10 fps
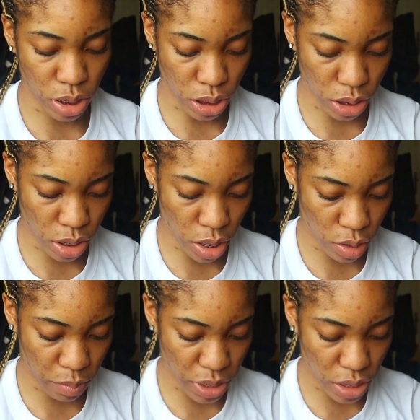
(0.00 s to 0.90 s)
is
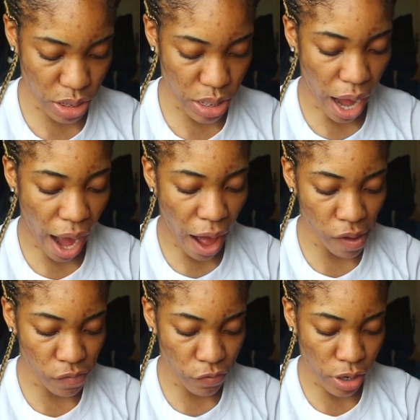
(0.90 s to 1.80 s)
gonna be the
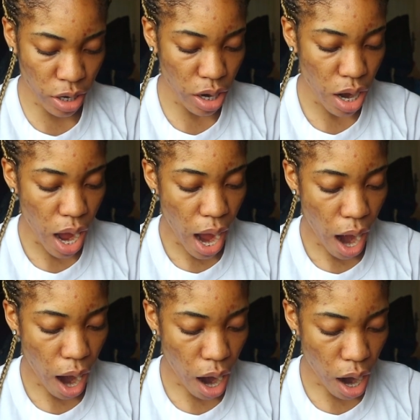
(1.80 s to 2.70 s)
alpha
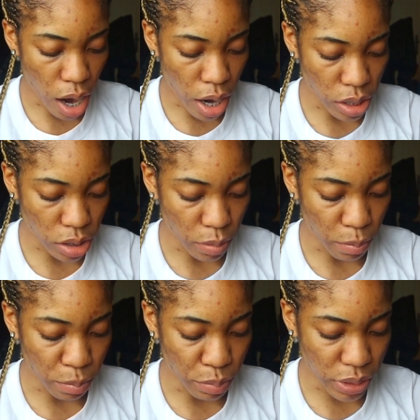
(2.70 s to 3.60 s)

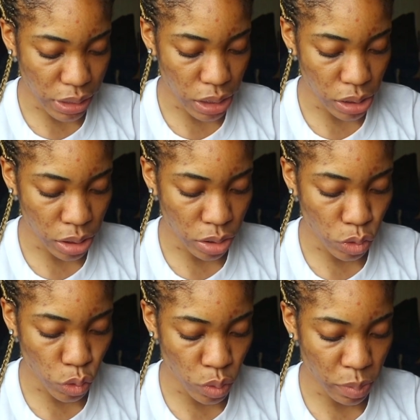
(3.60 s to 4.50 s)
arbutin
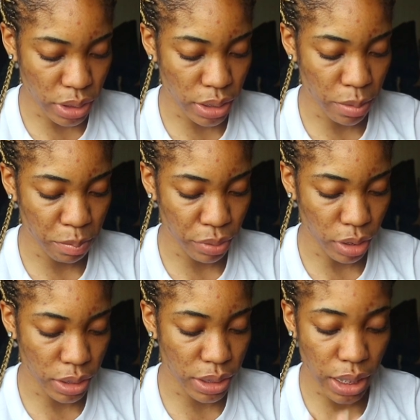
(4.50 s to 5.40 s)
2%
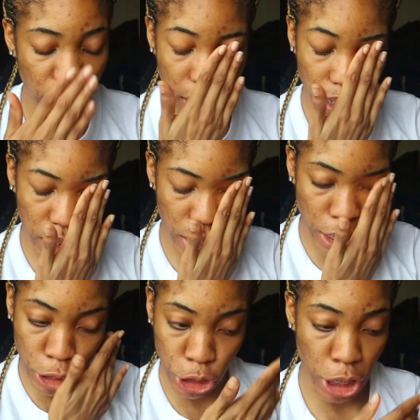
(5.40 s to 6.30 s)
plus
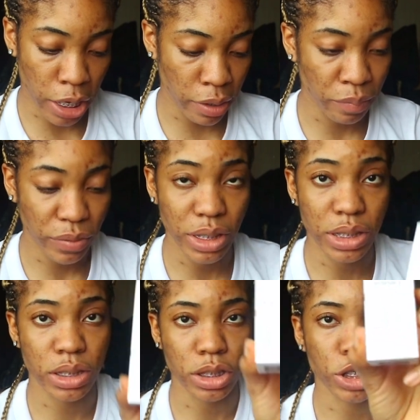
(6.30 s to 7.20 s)
HA. This is